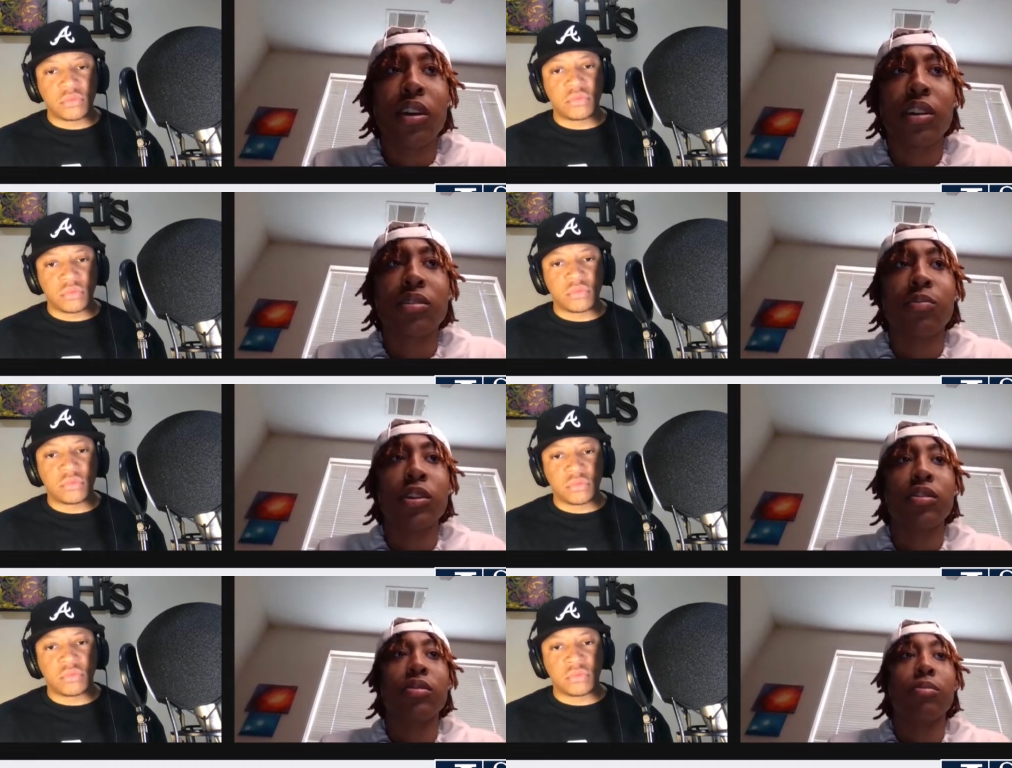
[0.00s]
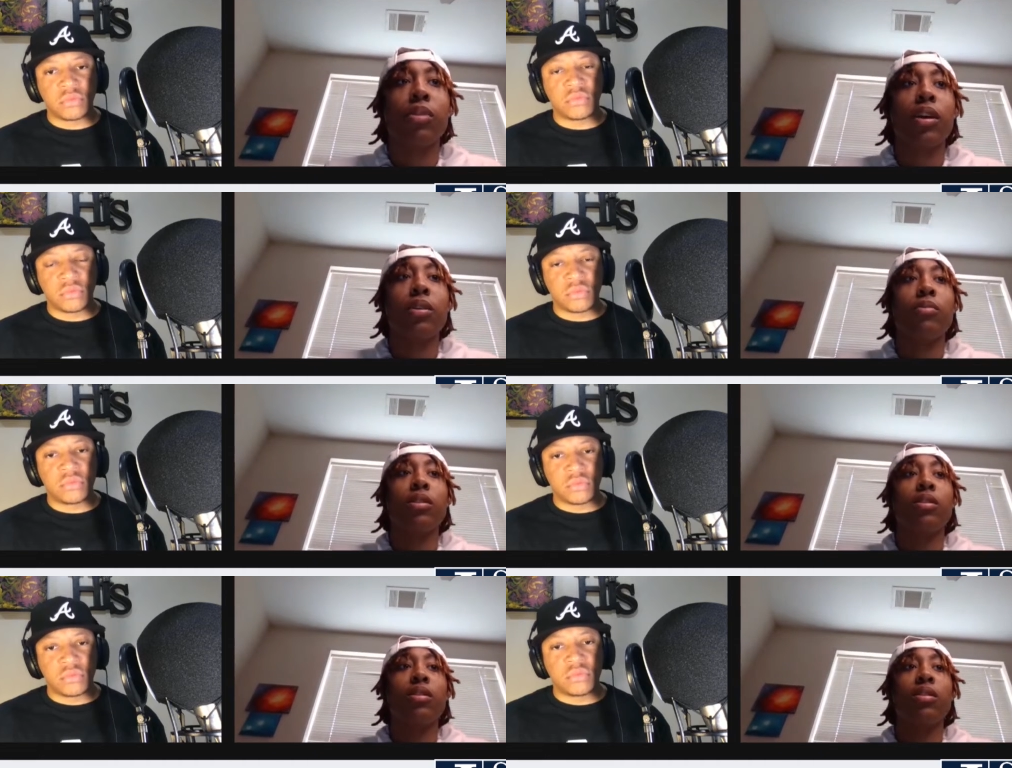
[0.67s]
Speaker 1: a great experience to play
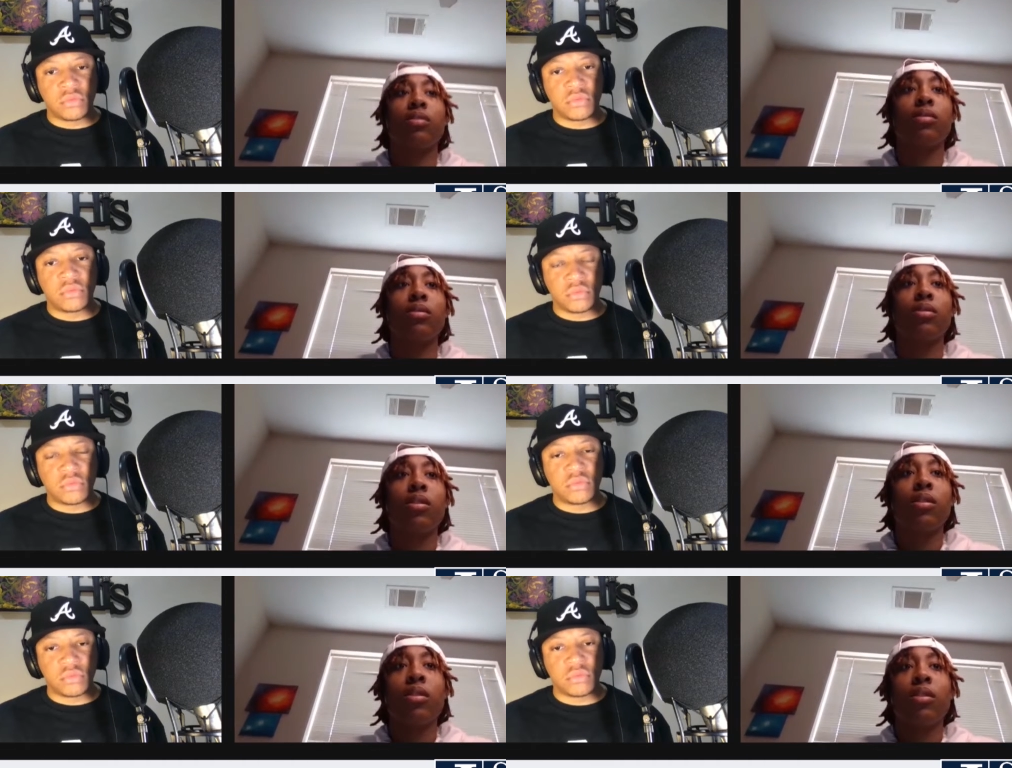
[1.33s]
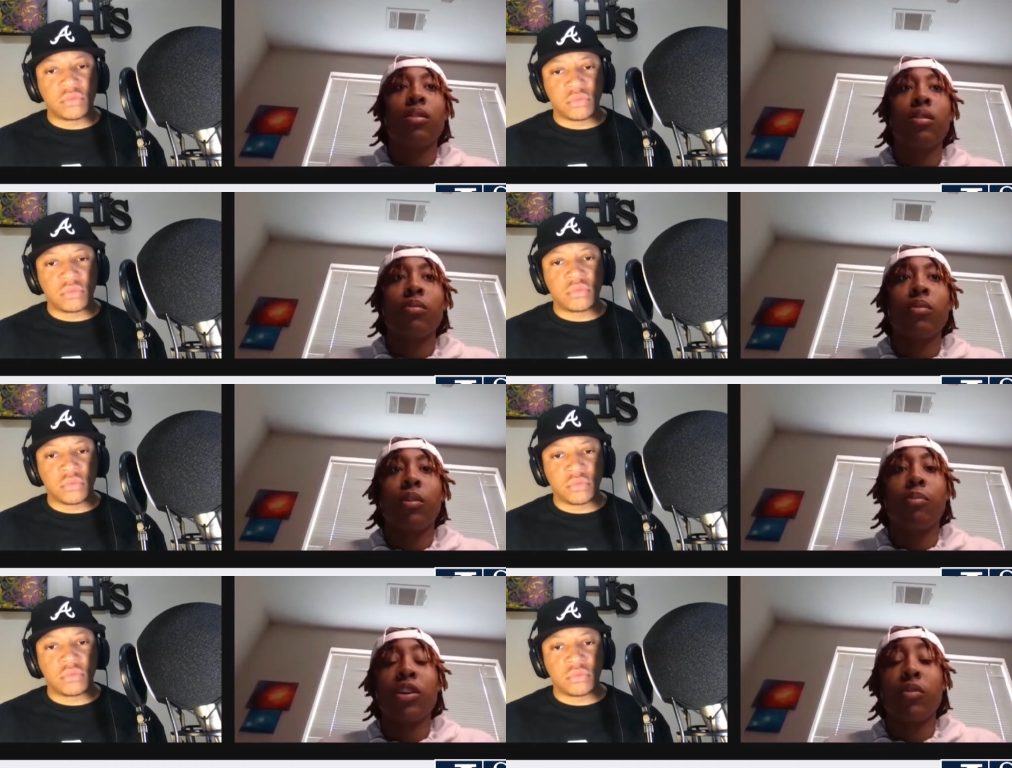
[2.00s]
with another, with
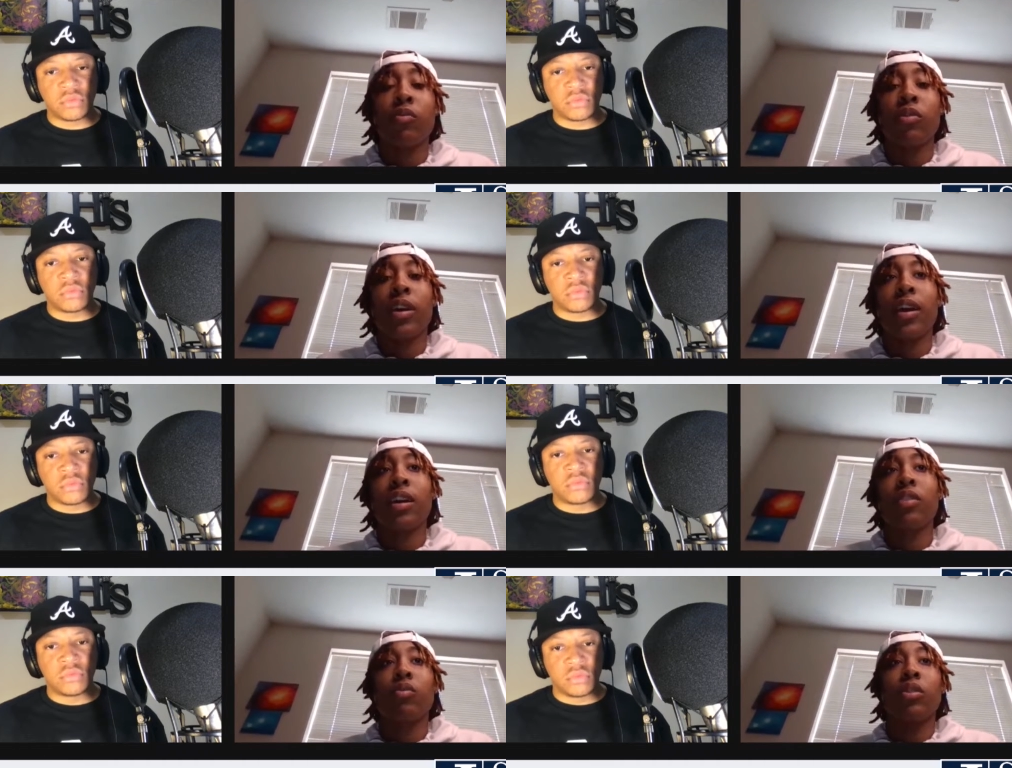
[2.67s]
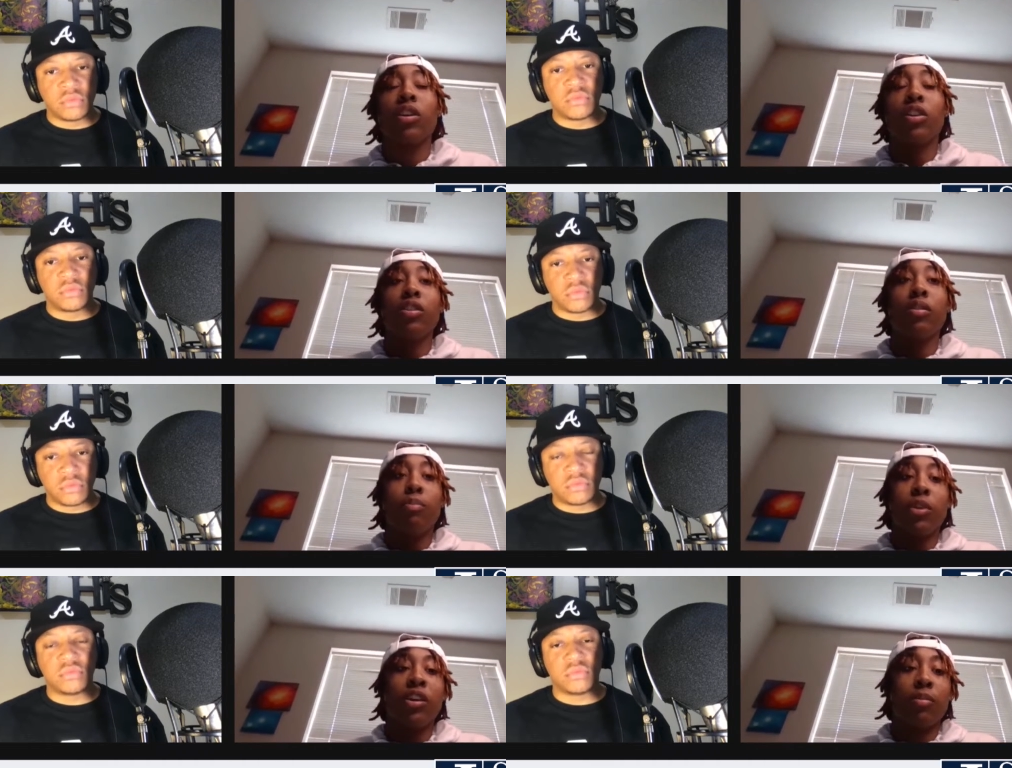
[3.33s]
a big, with a with a
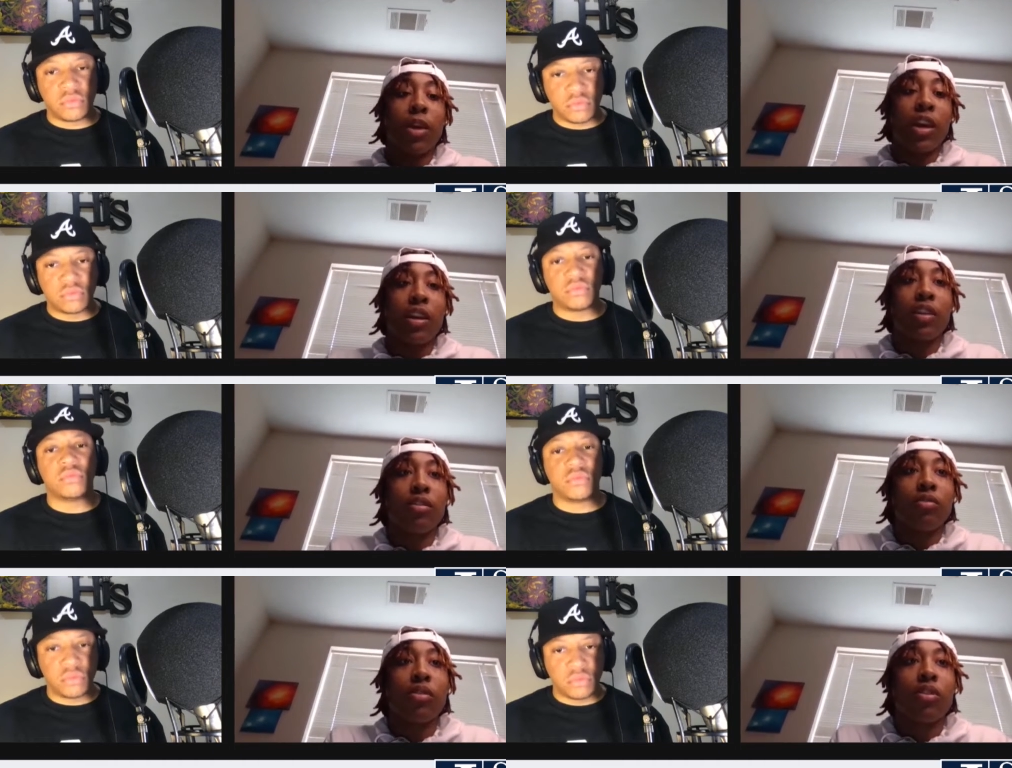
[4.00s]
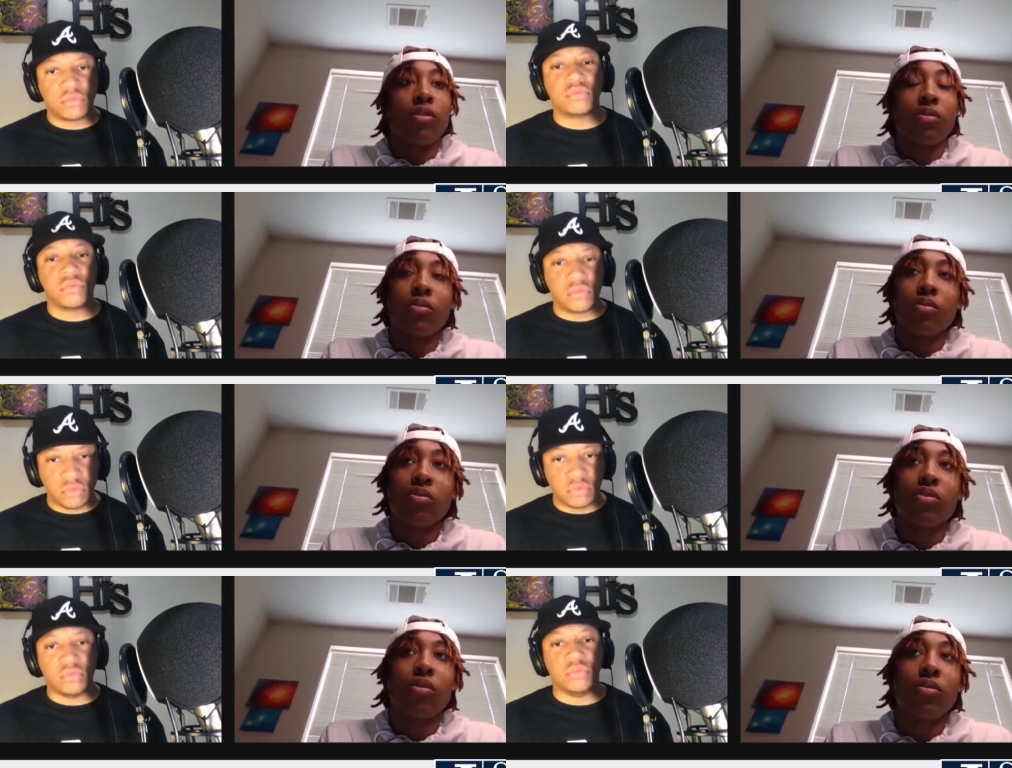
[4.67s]
good big man, you know.
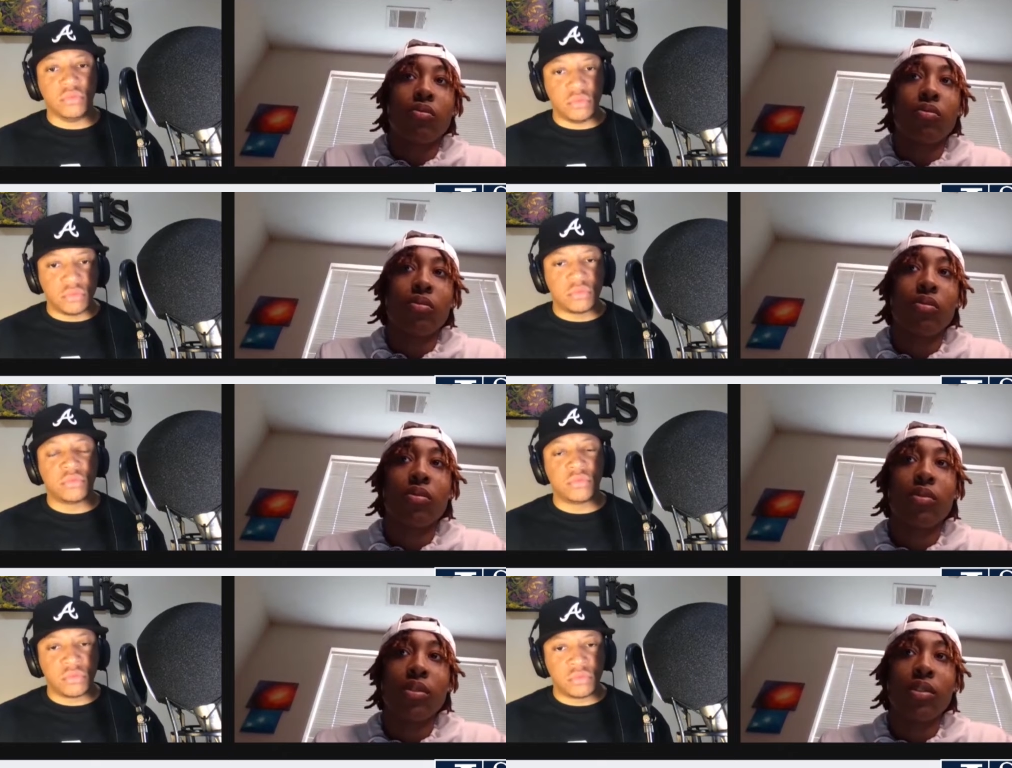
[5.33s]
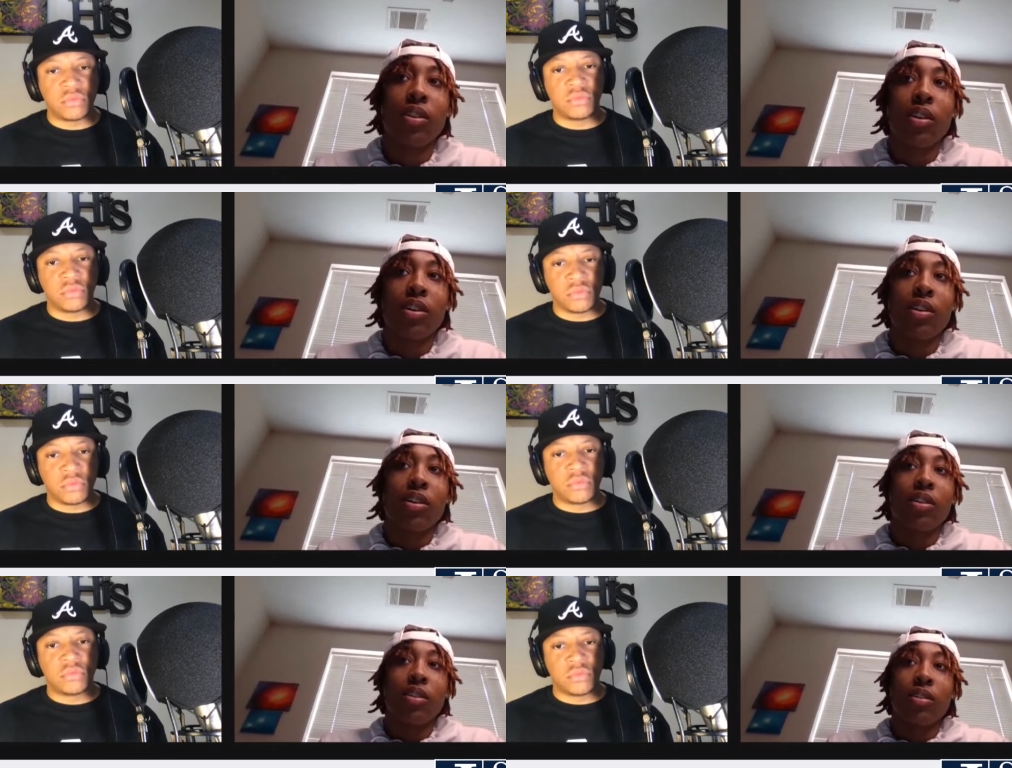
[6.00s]
So mm-hmm.
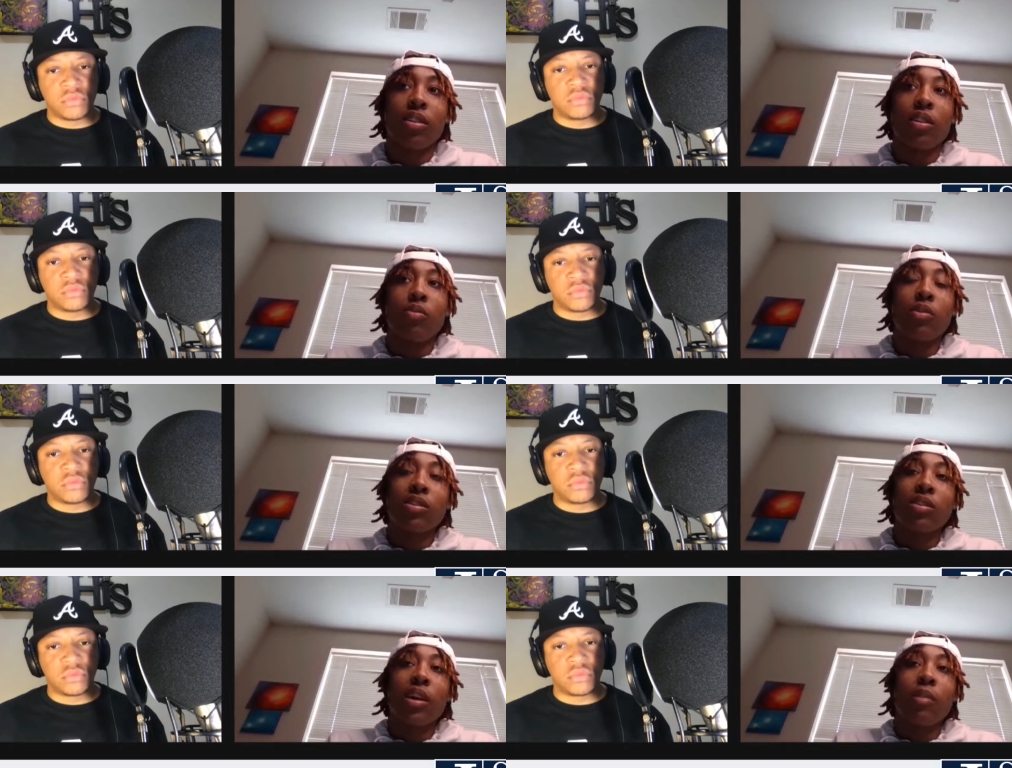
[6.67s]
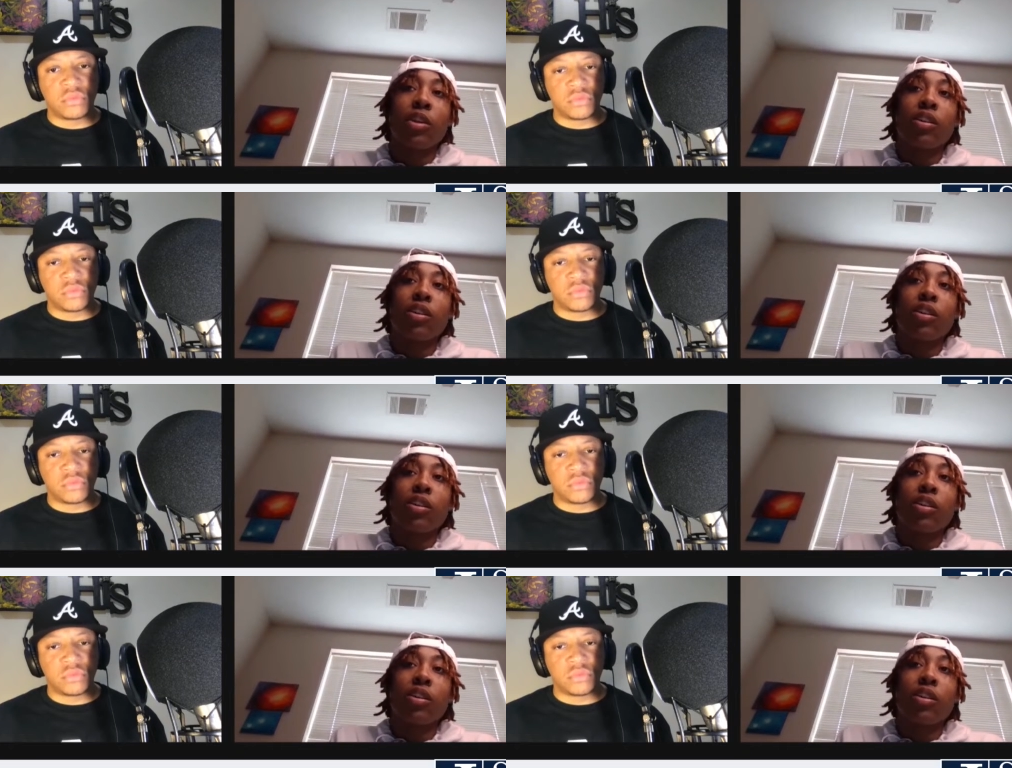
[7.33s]
yeah, it wasn't that